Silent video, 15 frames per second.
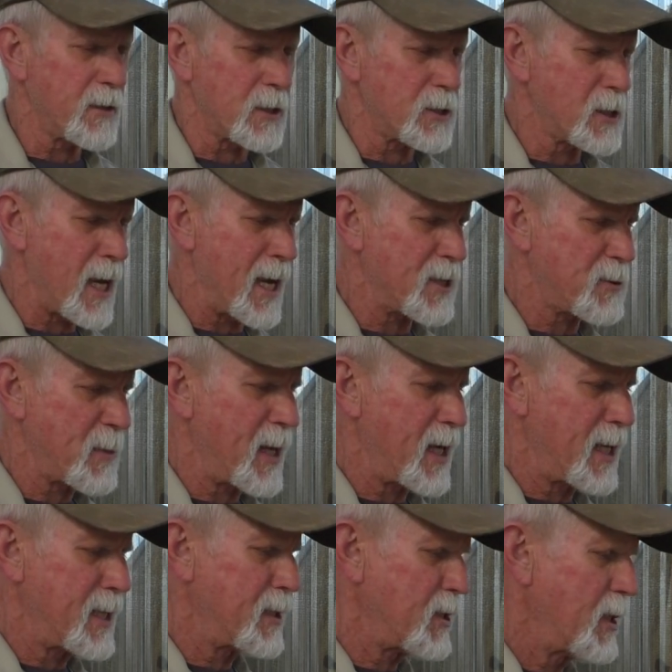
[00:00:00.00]
the science
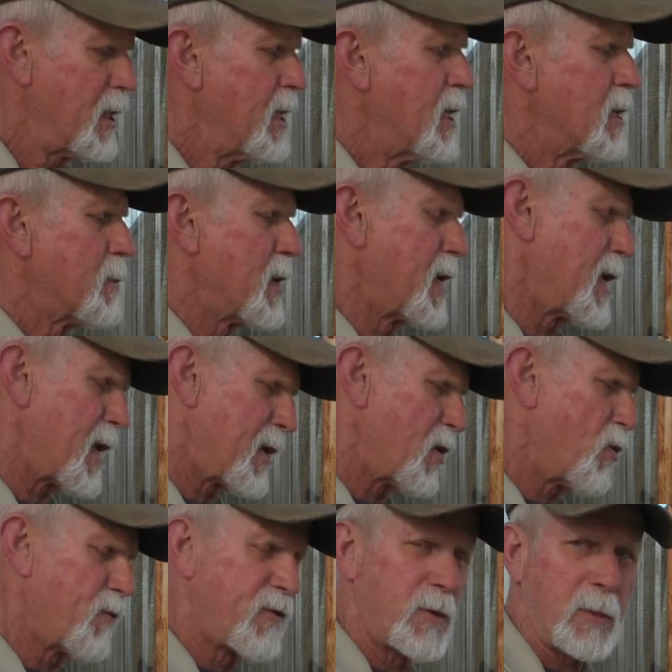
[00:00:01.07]
behind it, but I
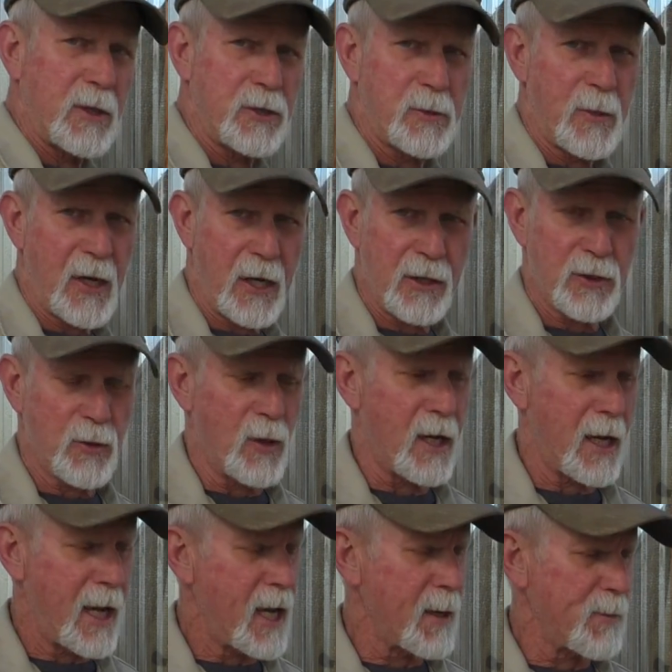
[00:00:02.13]
know from experience what
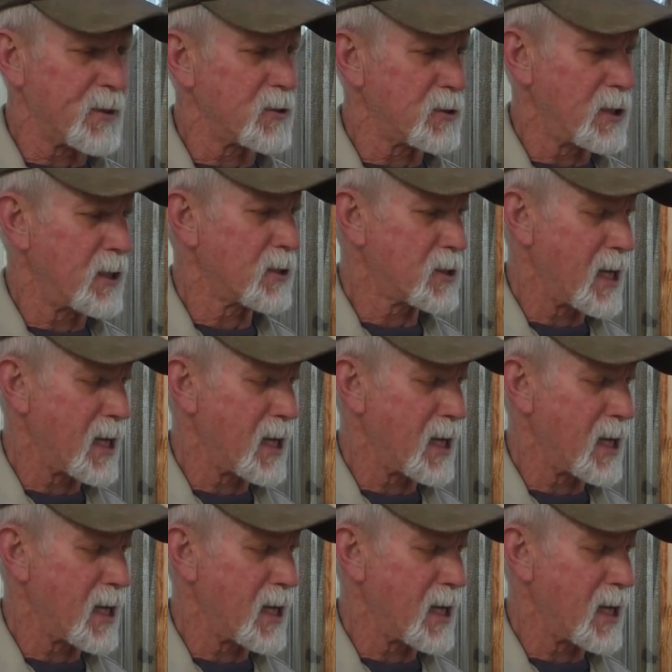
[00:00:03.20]
happens is